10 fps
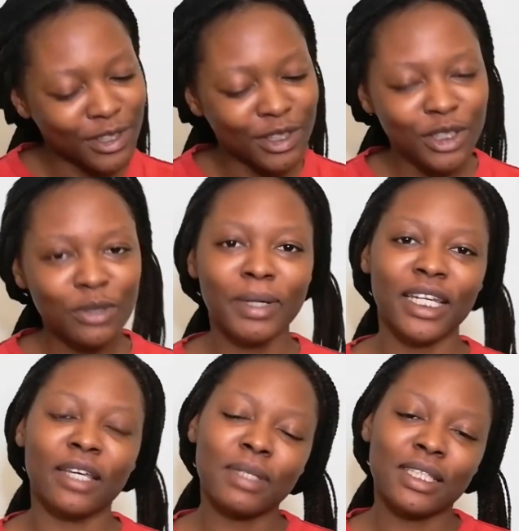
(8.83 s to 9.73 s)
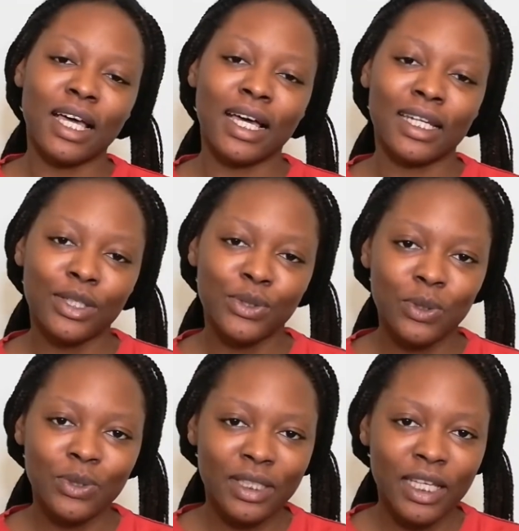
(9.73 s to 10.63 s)
you're new, my name is Hannah. So
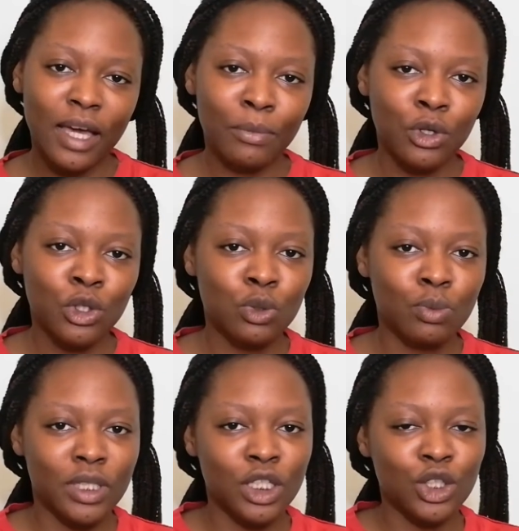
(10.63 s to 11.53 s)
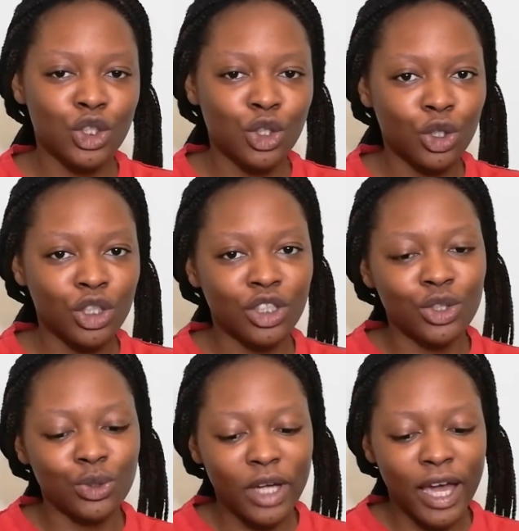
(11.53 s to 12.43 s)
today I'm going to be showing
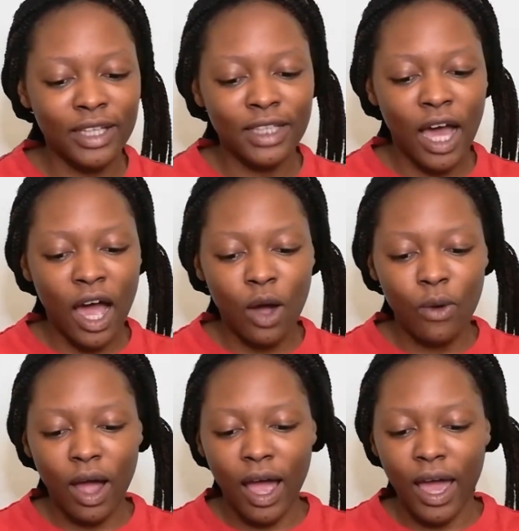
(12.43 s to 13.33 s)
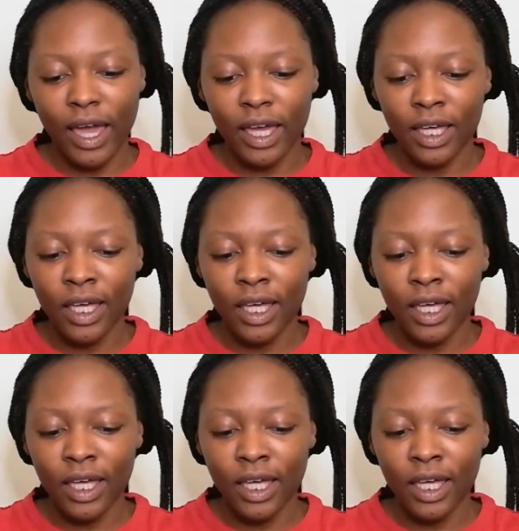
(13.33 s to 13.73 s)
you guys how I